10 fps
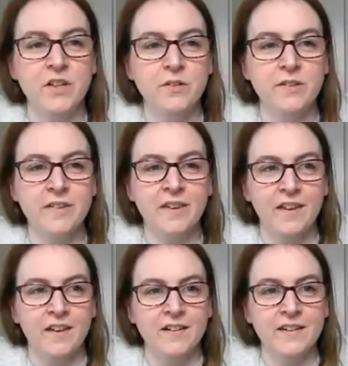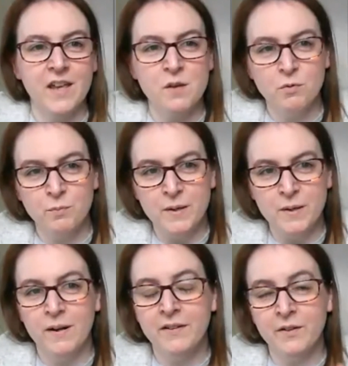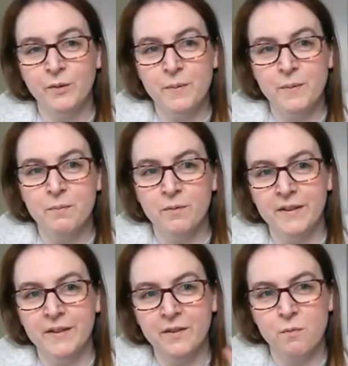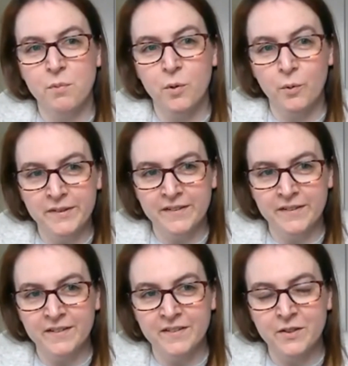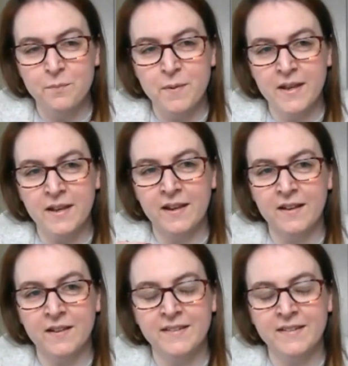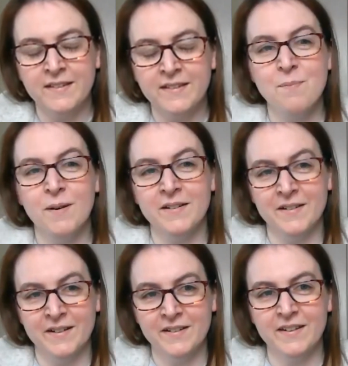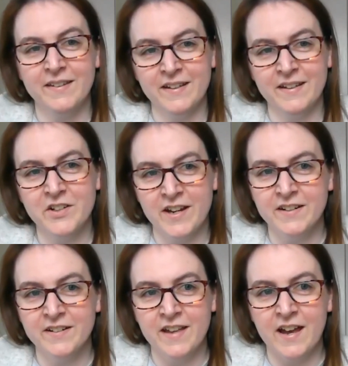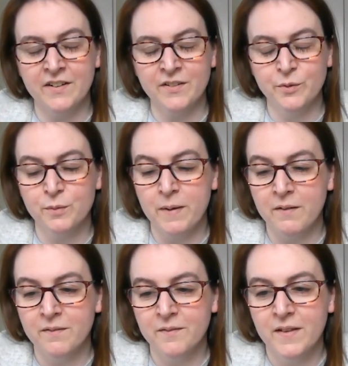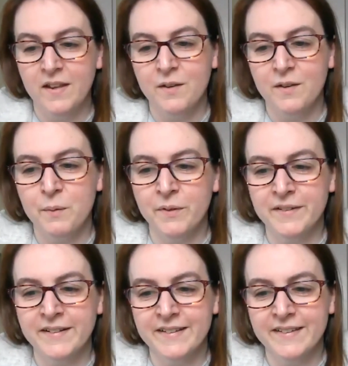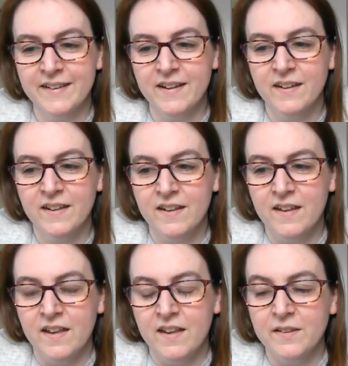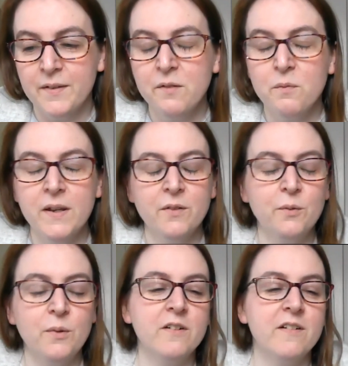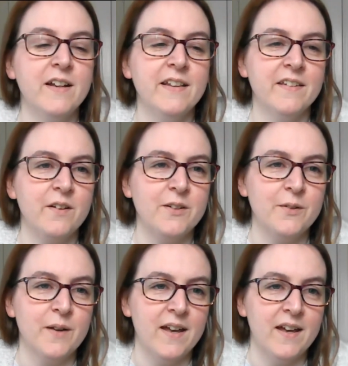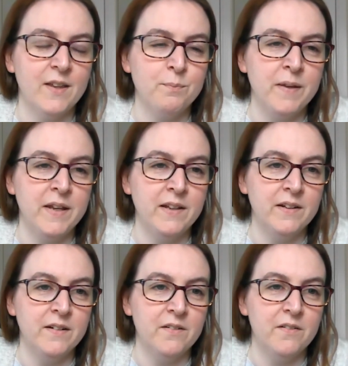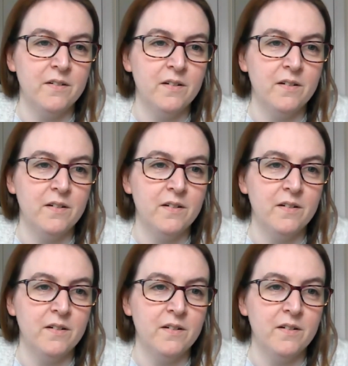views disabled people and older people is so important to being as an enabler to seeing the change that Anna talked about we're wanting to see. So I think we can all agree that social care has been